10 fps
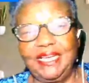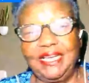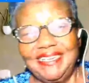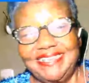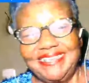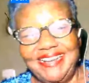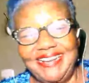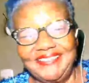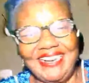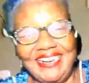All
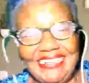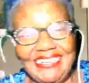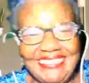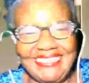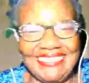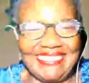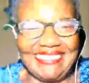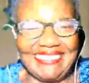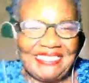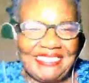right.
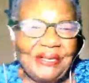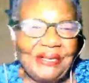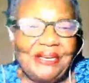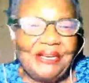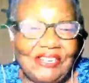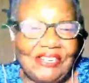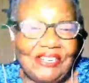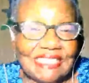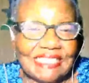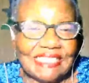And Steve said,
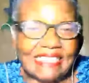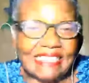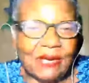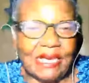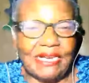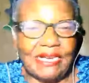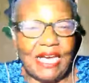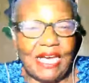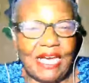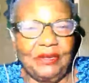okay, now,
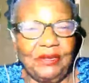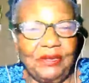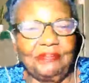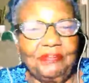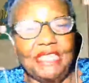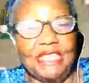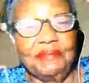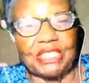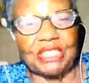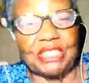me neither,
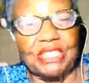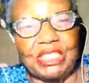missionary.